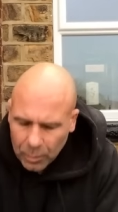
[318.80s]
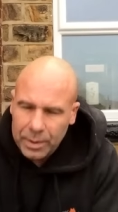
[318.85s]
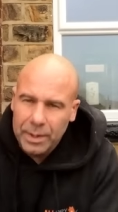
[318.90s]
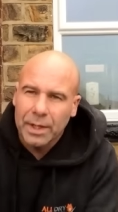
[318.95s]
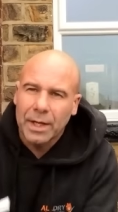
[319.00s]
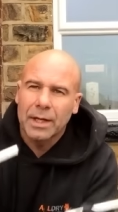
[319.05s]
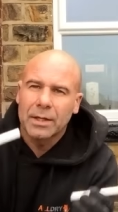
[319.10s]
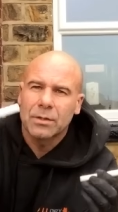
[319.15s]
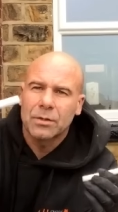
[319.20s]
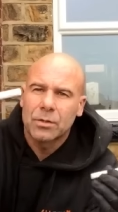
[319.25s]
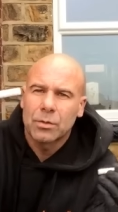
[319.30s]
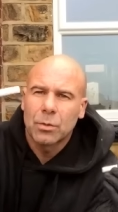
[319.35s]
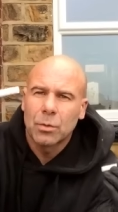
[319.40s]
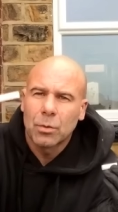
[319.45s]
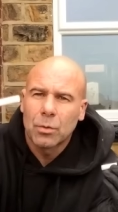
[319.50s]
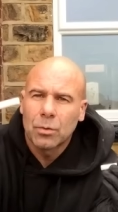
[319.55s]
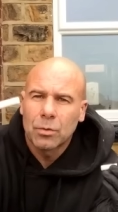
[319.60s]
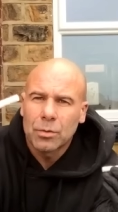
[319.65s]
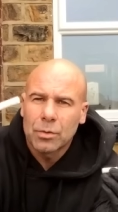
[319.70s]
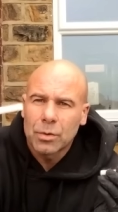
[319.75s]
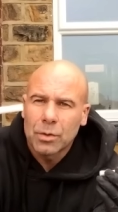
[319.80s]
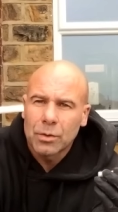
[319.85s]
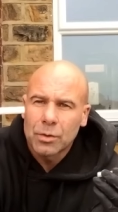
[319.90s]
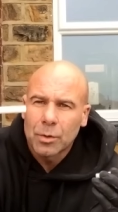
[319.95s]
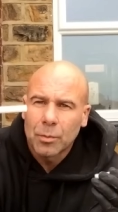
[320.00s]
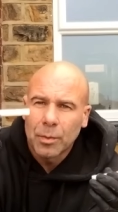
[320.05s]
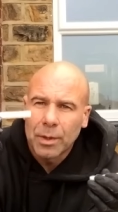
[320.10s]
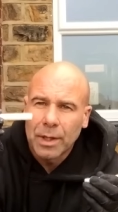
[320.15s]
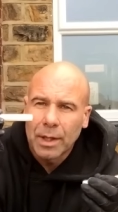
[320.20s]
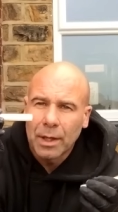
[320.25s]
when you get to
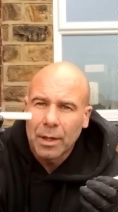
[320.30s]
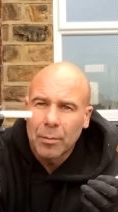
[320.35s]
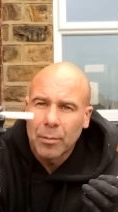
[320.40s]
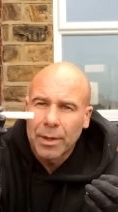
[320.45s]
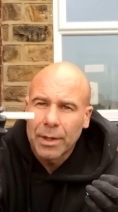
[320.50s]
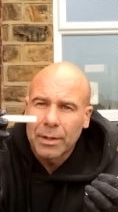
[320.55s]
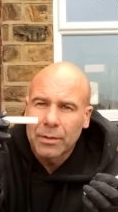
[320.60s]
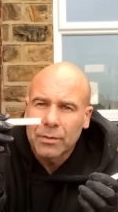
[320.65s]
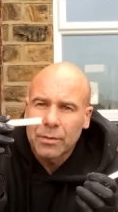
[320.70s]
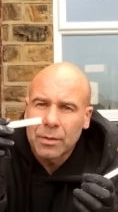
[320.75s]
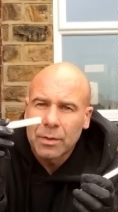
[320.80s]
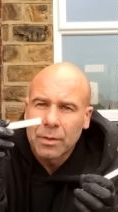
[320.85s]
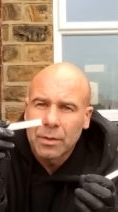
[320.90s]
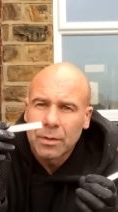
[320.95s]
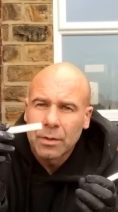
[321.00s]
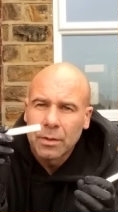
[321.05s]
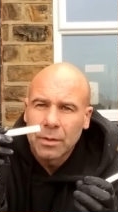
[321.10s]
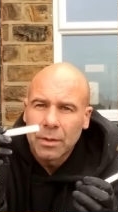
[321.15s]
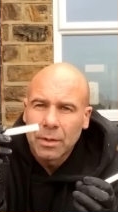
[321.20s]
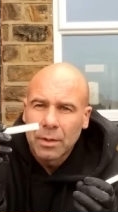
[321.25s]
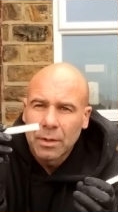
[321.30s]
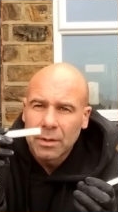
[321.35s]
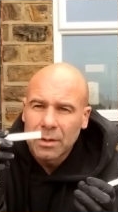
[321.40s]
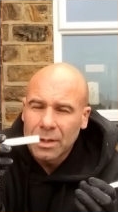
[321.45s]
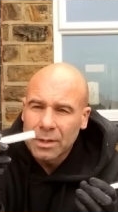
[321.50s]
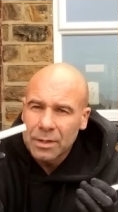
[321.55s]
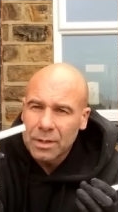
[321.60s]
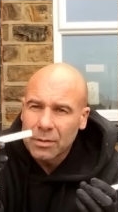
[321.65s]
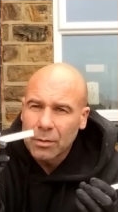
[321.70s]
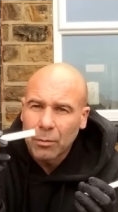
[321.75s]
some little bits,
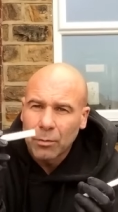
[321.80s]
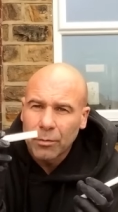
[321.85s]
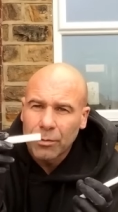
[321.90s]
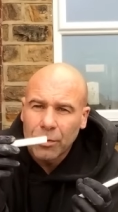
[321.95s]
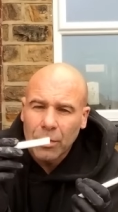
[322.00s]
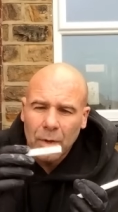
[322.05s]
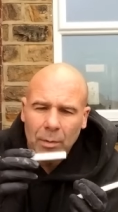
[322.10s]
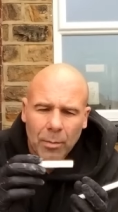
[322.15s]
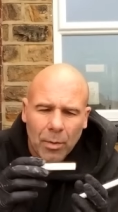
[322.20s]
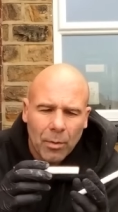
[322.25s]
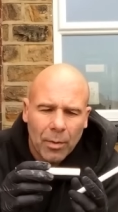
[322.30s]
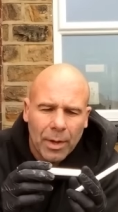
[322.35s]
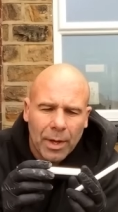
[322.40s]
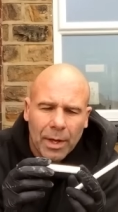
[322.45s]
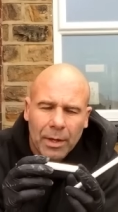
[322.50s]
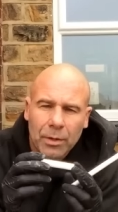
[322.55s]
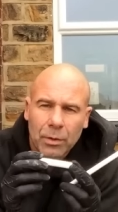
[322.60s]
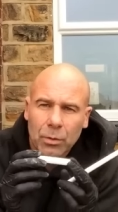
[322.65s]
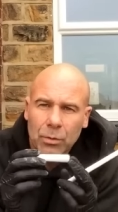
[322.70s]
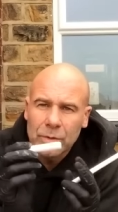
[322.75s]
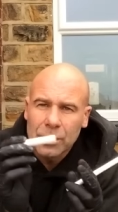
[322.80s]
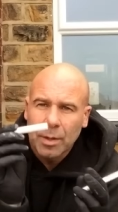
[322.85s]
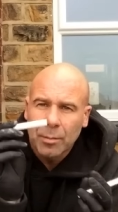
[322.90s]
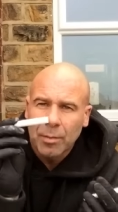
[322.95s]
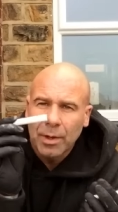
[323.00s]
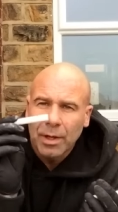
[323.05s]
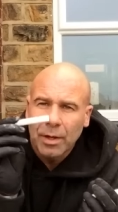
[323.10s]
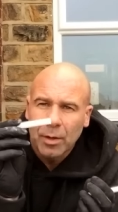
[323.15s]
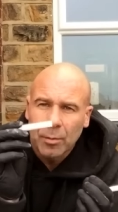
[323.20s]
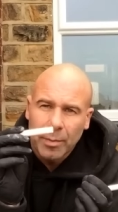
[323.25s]
I said don't throw them away, use
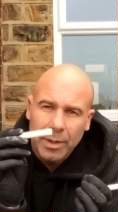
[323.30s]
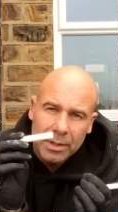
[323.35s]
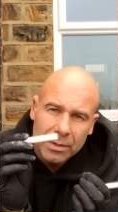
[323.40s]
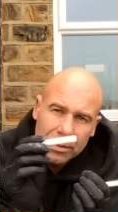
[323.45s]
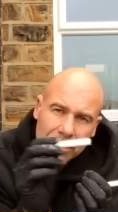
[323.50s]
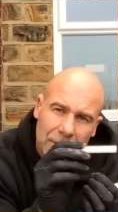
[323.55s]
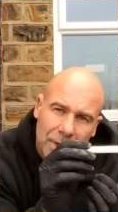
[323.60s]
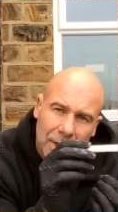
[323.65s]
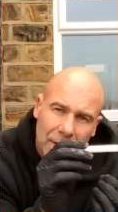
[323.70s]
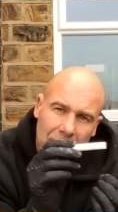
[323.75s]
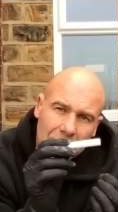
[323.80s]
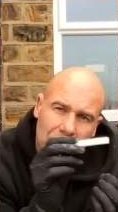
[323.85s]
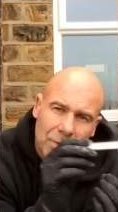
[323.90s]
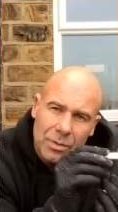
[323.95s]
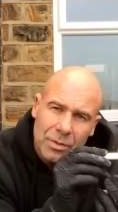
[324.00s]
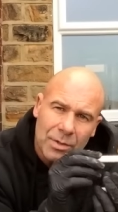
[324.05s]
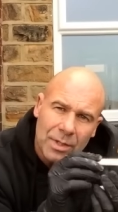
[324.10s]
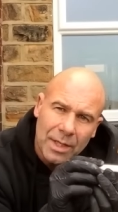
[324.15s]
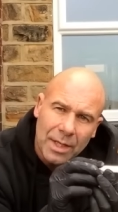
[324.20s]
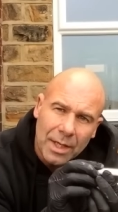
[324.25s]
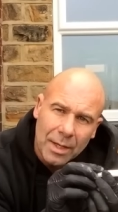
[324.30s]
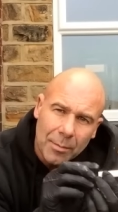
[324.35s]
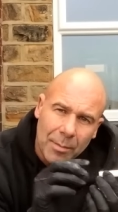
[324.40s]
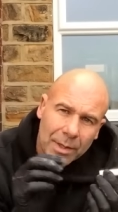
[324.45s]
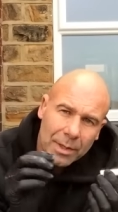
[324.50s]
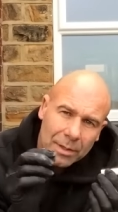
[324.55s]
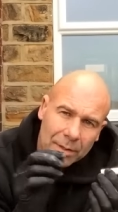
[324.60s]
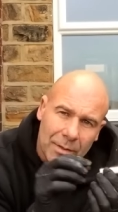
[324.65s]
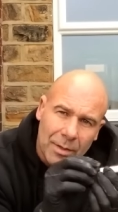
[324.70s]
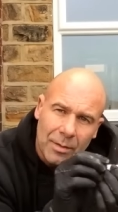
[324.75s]
them little bits, keep sticking them
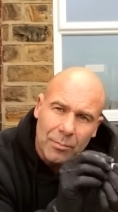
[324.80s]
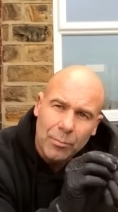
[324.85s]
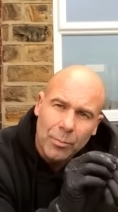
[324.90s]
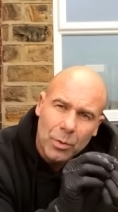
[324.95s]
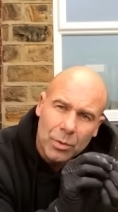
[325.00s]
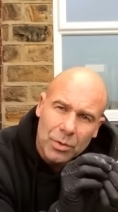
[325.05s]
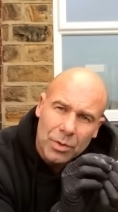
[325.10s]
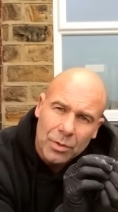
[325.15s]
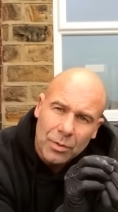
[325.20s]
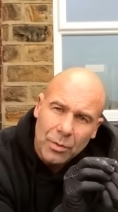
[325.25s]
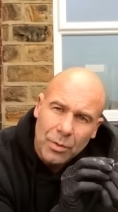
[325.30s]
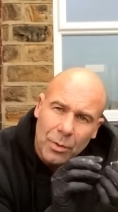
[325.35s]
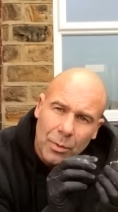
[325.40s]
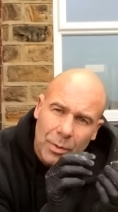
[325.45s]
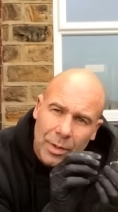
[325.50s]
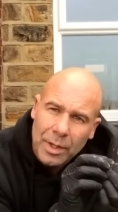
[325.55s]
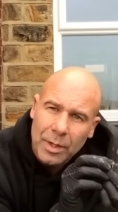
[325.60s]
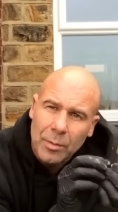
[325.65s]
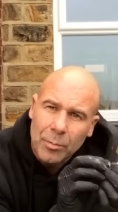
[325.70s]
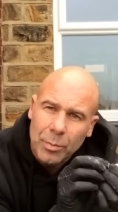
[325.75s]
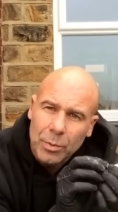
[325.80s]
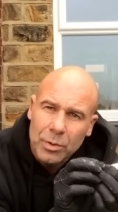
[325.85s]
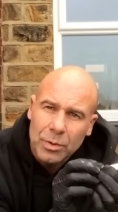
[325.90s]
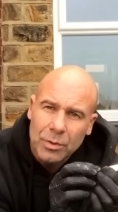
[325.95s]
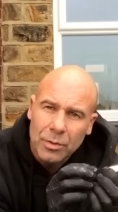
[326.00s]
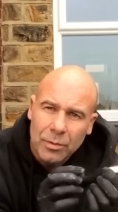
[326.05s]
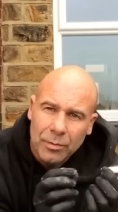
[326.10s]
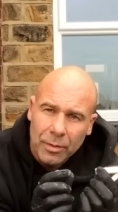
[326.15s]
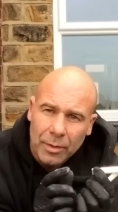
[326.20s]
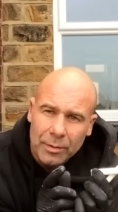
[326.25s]
in and then pushing another one in,
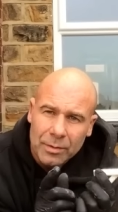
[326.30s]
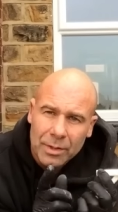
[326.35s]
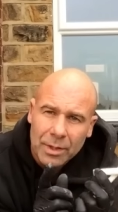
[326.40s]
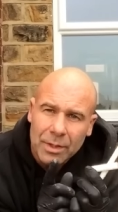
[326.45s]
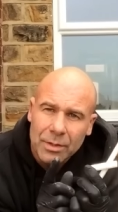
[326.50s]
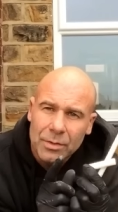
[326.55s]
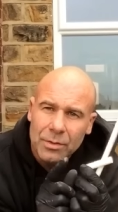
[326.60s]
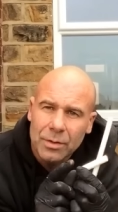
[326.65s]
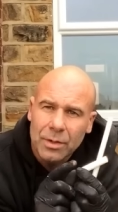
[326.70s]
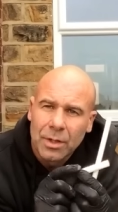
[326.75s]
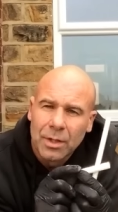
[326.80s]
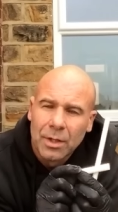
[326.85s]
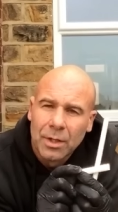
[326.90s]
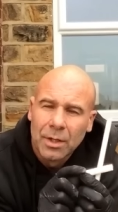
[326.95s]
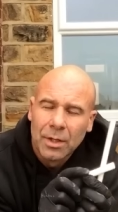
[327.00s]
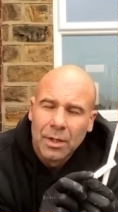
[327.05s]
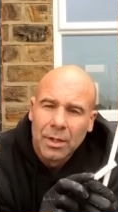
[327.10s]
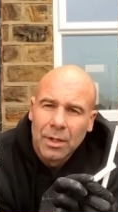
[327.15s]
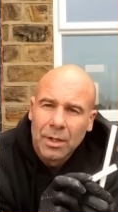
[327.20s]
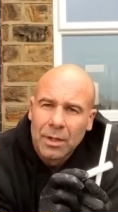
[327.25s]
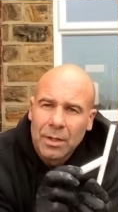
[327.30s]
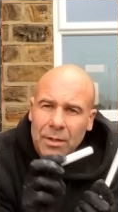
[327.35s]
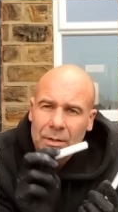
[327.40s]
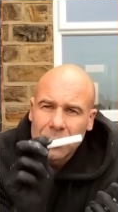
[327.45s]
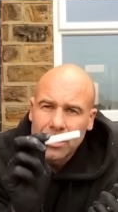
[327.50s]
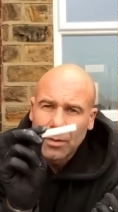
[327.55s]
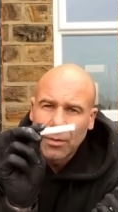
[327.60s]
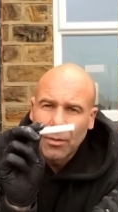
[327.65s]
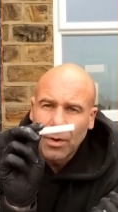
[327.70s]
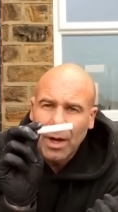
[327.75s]
pushing another one until it's
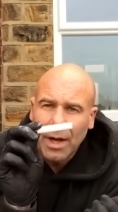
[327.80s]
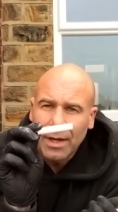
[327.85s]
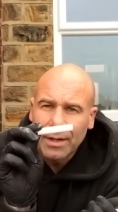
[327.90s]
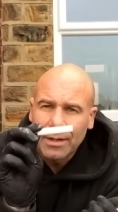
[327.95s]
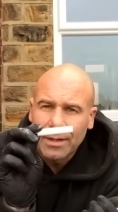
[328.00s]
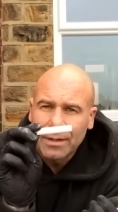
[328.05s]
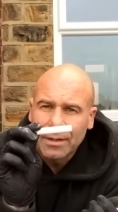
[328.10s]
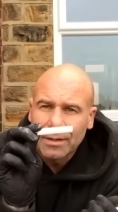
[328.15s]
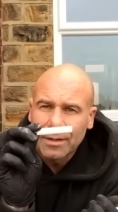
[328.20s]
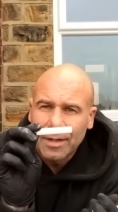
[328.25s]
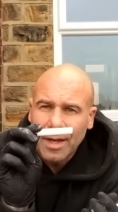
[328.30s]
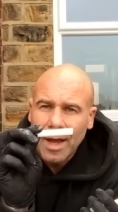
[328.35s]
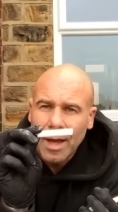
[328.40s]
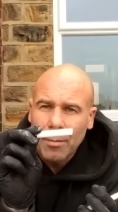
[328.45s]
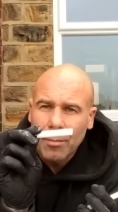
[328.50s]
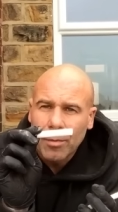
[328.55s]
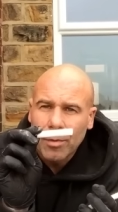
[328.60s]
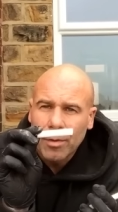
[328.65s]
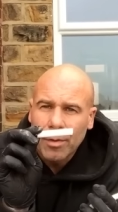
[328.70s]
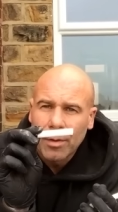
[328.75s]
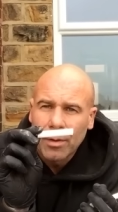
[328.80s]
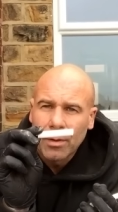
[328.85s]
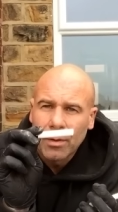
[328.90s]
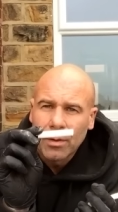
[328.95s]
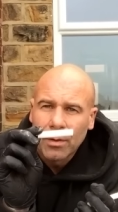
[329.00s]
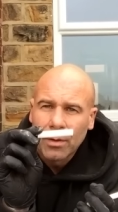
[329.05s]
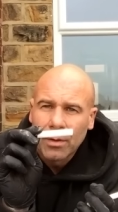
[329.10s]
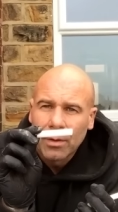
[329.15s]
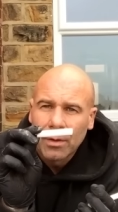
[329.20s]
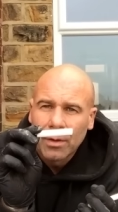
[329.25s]
to the right depth
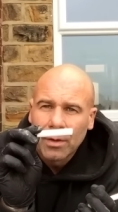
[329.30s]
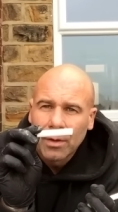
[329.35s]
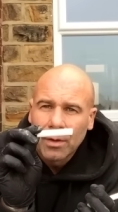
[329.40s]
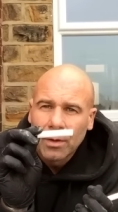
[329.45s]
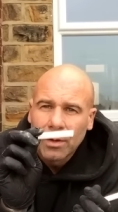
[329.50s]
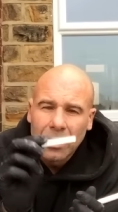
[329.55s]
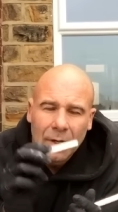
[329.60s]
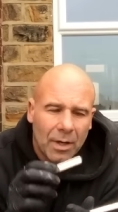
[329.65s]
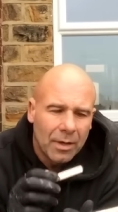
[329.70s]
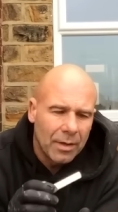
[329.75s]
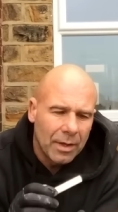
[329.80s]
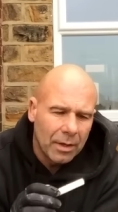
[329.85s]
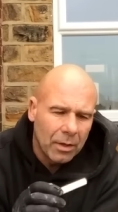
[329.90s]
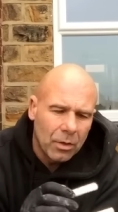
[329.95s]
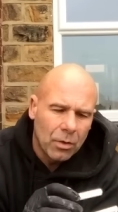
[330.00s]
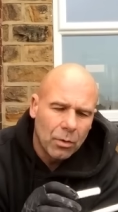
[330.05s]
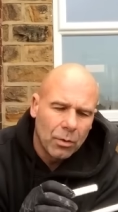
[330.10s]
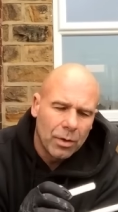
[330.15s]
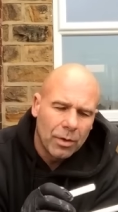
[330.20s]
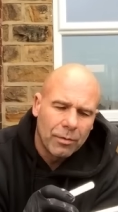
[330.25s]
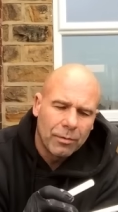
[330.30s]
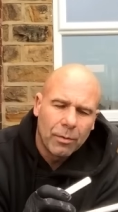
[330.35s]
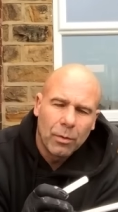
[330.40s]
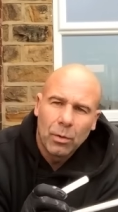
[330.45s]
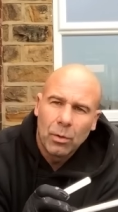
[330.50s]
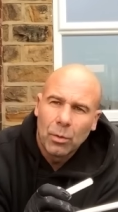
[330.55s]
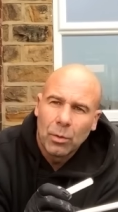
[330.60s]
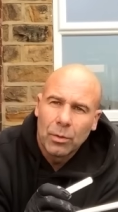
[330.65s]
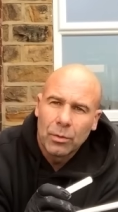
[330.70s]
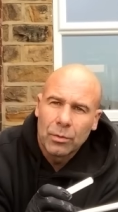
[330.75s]
and then cut your
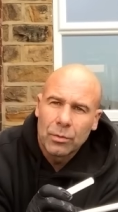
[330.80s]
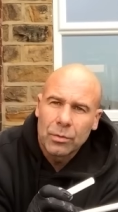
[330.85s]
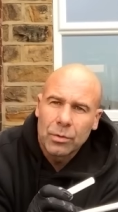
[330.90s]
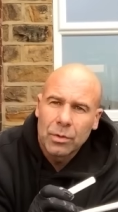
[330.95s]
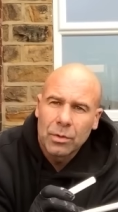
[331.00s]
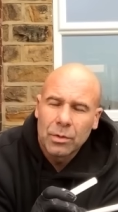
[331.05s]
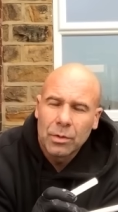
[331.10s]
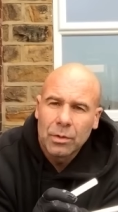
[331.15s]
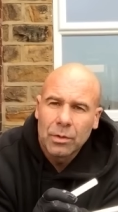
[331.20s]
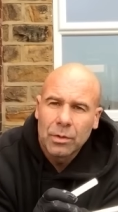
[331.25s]
folds.